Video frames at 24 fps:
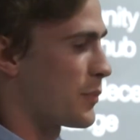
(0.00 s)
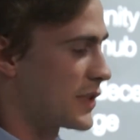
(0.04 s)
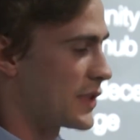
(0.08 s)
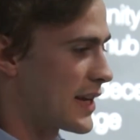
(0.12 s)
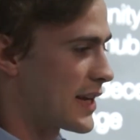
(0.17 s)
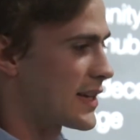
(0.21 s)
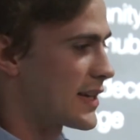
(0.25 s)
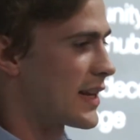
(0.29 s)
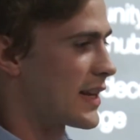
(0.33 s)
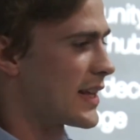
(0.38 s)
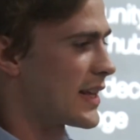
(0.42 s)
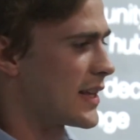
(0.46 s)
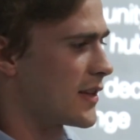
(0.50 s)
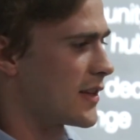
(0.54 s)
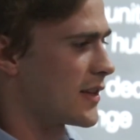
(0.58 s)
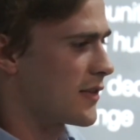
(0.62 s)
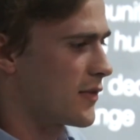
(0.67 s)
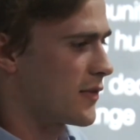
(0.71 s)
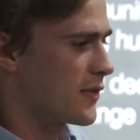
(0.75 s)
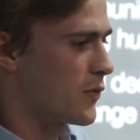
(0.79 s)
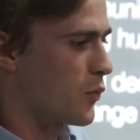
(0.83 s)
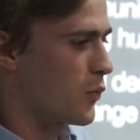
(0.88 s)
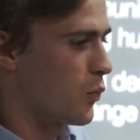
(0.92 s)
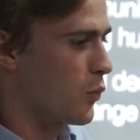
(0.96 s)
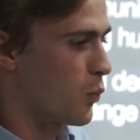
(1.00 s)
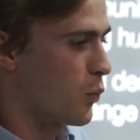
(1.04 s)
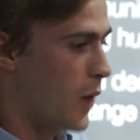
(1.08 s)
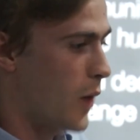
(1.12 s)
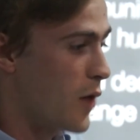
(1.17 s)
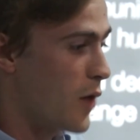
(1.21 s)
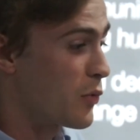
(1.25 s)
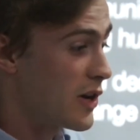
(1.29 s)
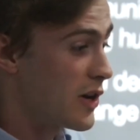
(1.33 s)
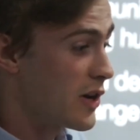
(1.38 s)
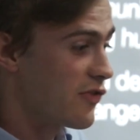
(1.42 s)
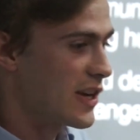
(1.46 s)
particularly
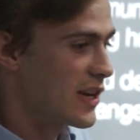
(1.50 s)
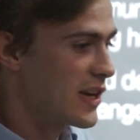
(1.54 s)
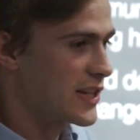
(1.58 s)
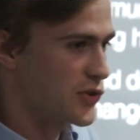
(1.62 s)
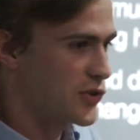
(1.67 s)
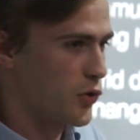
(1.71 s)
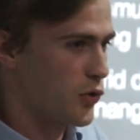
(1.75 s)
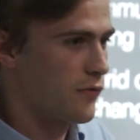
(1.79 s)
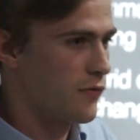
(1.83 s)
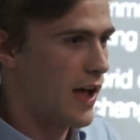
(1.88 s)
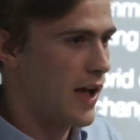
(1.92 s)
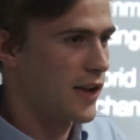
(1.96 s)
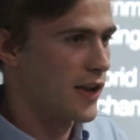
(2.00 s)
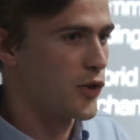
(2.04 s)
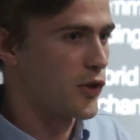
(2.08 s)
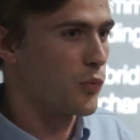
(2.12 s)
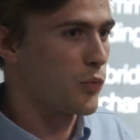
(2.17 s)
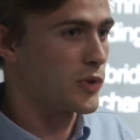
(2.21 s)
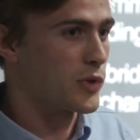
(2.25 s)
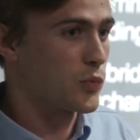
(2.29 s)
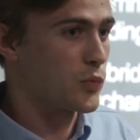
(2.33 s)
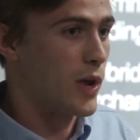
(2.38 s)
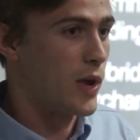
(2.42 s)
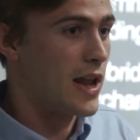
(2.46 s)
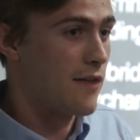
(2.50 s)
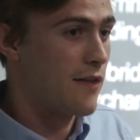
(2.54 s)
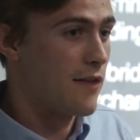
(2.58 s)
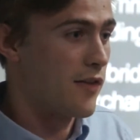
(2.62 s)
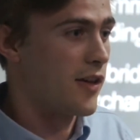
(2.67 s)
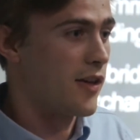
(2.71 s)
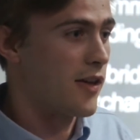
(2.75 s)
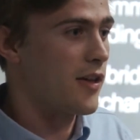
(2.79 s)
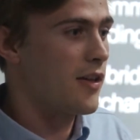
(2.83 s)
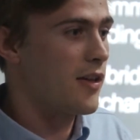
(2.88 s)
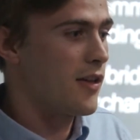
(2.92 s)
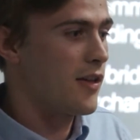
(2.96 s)
where we really saw value was
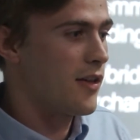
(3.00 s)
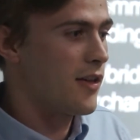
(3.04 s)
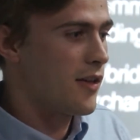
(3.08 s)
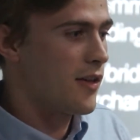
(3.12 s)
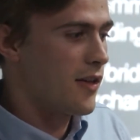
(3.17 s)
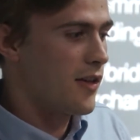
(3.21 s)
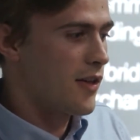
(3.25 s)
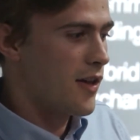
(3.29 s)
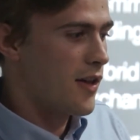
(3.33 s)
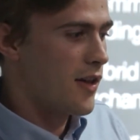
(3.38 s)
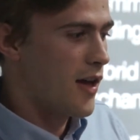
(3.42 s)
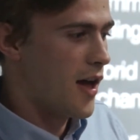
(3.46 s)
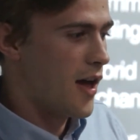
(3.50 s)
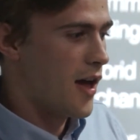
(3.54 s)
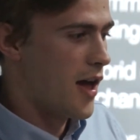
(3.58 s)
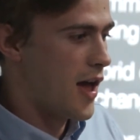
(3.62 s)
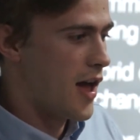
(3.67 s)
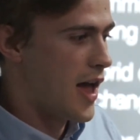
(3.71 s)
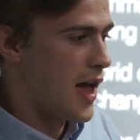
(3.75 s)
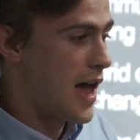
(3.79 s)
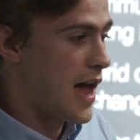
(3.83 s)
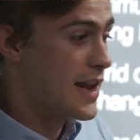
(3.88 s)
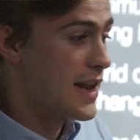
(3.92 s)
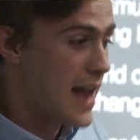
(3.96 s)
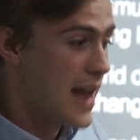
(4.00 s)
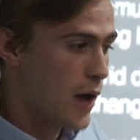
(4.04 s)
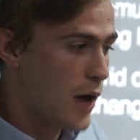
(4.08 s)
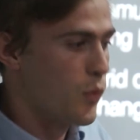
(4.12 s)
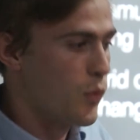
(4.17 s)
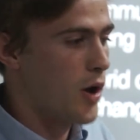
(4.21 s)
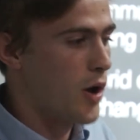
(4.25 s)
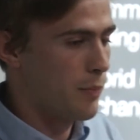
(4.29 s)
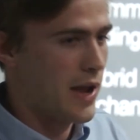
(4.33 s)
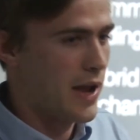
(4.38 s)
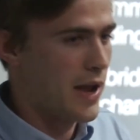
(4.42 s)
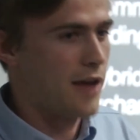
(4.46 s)
whenever a
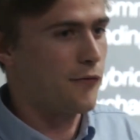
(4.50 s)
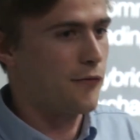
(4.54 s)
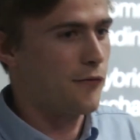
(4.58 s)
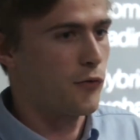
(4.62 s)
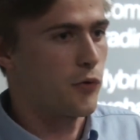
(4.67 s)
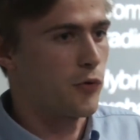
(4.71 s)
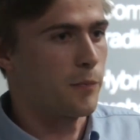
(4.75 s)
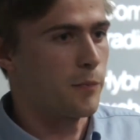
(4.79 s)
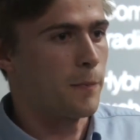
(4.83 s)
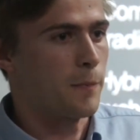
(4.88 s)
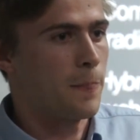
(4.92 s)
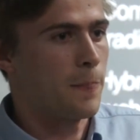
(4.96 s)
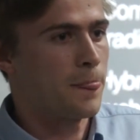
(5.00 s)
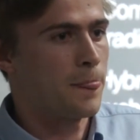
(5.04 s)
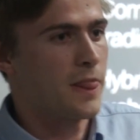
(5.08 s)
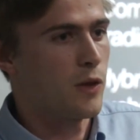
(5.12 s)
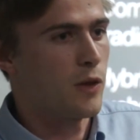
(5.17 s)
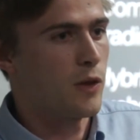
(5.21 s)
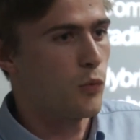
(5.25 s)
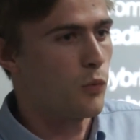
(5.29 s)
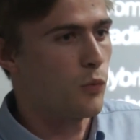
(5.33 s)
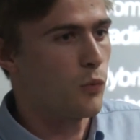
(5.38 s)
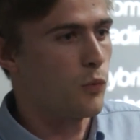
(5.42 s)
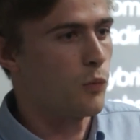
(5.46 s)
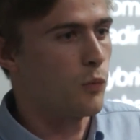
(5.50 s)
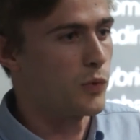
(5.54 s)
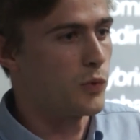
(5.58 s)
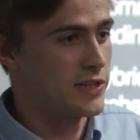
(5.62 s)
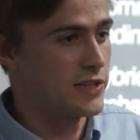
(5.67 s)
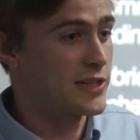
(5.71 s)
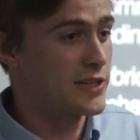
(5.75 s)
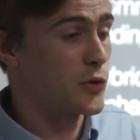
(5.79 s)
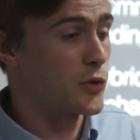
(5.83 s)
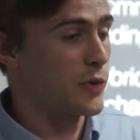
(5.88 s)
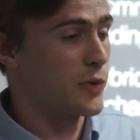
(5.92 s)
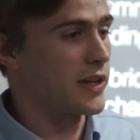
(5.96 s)
network platform was
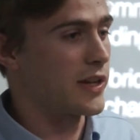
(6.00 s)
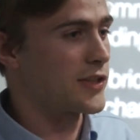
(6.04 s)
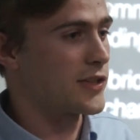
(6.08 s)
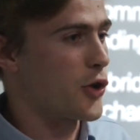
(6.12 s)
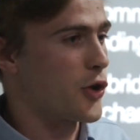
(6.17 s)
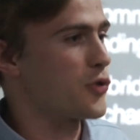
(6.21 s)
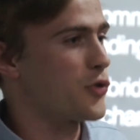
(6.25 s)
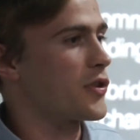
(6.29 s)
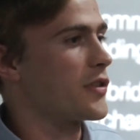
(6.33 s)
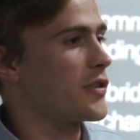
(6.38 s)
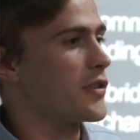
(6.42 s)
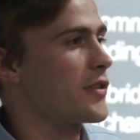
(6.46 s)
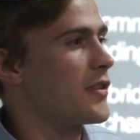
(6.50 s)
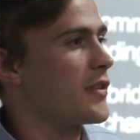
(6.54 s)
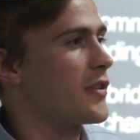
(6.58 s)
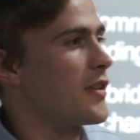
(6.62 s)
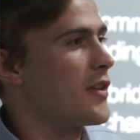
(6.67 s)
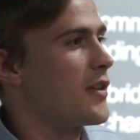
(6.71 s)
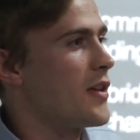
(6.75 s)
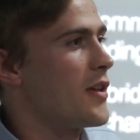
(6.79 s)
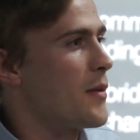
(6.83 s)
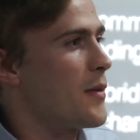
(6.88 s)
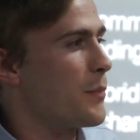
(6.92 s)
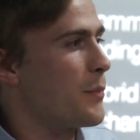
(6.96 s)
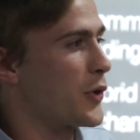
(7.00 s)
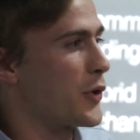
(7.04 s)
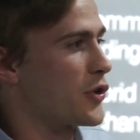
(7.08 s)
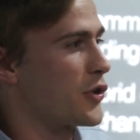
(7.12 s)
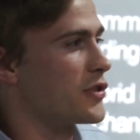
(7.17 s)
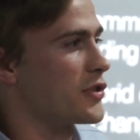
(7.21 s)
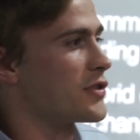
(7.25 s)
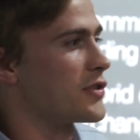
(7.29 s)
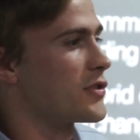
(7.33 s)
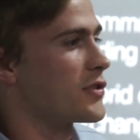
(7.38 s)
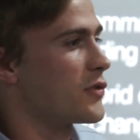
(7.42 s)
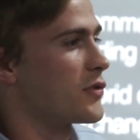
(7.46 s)
issuing a token,
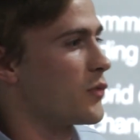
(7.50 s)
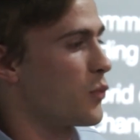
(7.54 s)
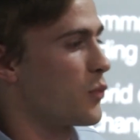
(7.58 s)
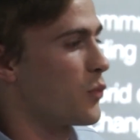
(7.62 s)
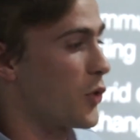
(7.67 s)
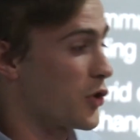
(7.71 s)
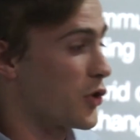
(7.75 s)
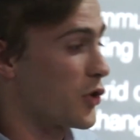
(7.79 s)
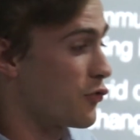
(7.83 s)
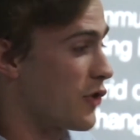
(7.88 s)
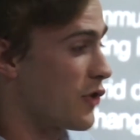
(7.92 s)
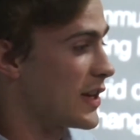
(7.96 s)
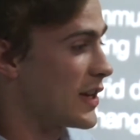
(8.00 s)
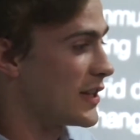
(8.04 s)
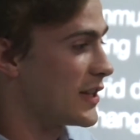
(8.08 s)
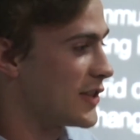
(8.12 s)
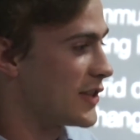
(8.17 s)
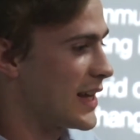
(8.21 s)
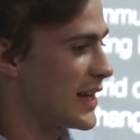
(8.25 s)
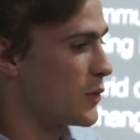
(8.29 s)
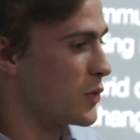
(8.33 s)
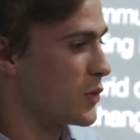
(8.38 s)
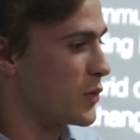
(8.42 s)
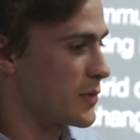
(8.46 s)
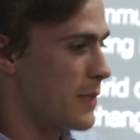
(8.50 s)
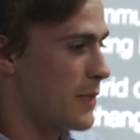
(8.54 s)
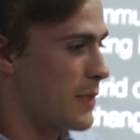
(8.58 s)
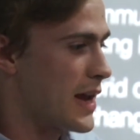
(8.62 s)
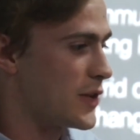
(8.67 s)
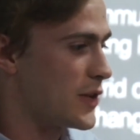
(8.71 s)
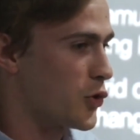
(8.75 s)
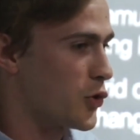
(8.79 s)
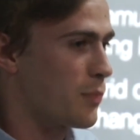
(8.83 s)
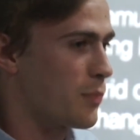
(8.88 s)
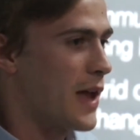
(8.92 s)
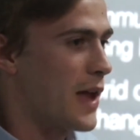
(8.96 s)
because what you really did was
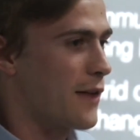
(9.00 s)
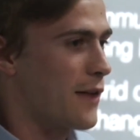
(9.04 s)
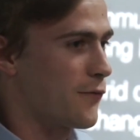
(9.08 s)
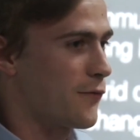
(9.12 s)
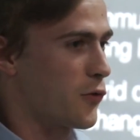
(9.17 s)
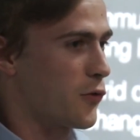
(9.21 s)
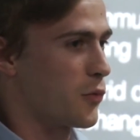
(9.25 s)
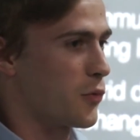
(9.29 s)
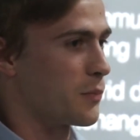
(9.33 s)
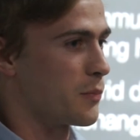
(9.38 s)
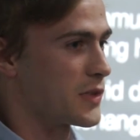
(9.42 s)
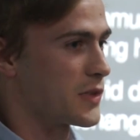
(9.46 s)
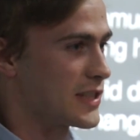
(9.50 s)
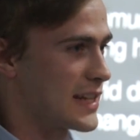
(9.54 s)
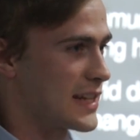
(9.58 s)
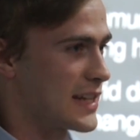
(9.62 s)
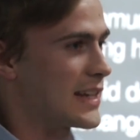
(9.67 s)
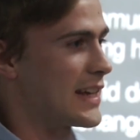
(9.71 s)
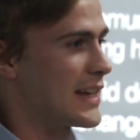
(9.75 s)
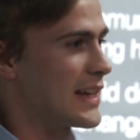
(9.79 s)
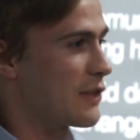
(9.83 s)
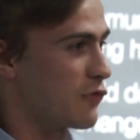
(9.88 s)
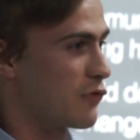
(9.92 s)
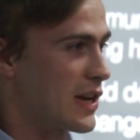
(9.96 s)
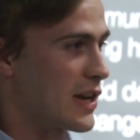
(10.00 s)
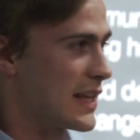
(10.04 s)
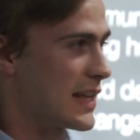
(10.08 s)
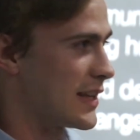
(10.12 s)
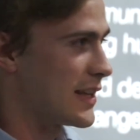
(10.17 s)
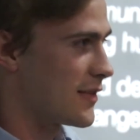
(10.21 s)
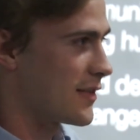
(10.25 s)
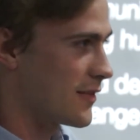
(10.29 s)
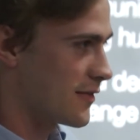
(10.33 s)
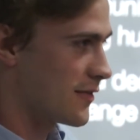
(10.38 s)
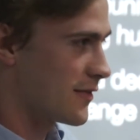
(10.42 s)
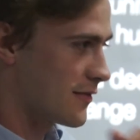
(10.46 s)
made your platform sticky and
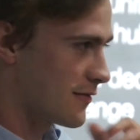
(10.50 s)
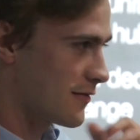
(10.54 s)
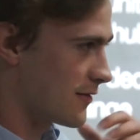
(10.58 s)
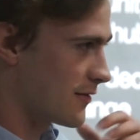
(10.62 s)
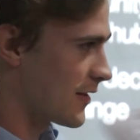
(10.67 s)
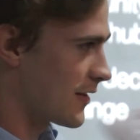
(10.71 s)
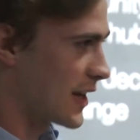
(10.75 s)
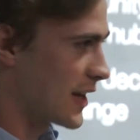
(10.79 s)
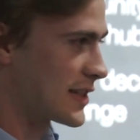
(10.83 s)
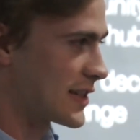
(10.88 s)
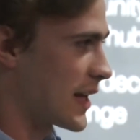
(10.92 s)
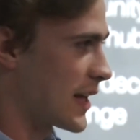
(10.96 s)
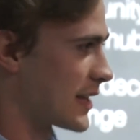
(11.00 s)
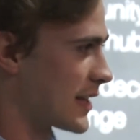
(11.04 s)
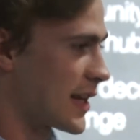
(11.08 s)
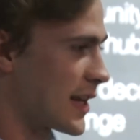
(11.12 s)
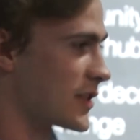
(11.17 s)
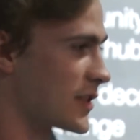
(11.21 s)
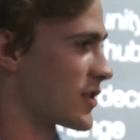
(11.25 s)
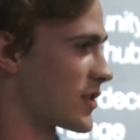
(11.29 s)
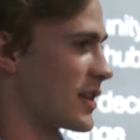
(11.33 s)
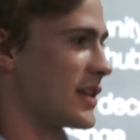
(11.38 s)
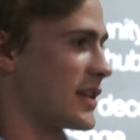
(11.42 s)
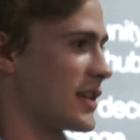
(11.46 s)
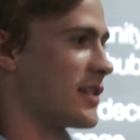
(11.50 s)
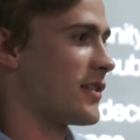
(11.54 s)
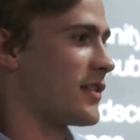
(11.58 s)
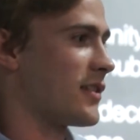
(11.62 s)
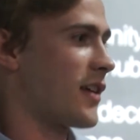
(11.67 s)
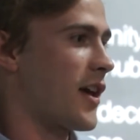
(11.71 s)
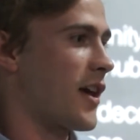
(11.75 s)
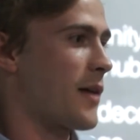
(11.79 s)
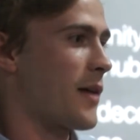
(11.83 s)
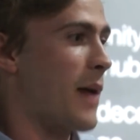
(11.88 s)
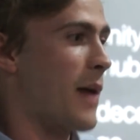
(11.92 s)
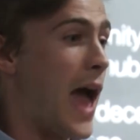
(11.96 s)
really essentially
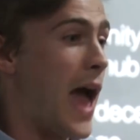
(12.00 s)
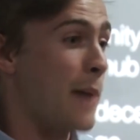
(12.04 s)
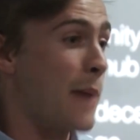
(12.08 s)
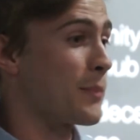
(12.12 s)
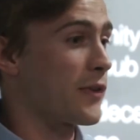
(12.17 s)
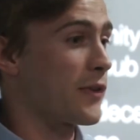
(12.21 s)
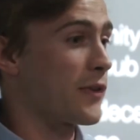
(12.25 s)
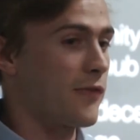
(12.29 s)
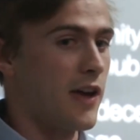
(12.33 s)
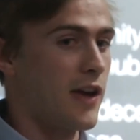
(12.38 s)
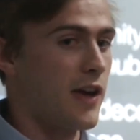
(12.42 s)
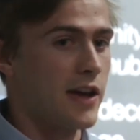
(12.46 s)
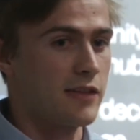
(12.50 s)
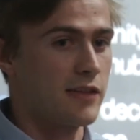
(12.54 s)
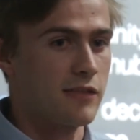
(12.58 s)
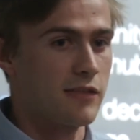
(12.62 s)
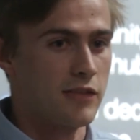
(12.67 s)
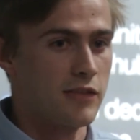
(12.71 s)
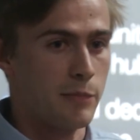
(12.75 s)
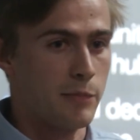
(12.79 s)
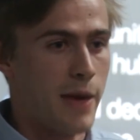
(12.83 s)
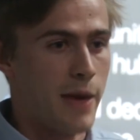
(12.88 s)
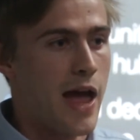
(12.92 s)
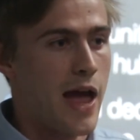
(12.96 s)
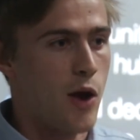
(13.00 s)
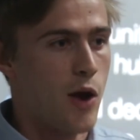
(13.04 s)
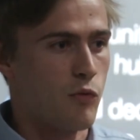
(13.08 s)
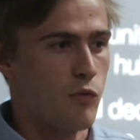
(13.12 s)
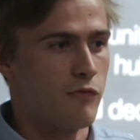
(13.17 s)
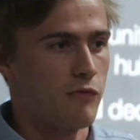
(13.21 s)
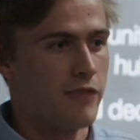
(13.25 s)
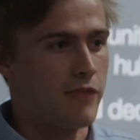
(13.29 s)
amplified the power of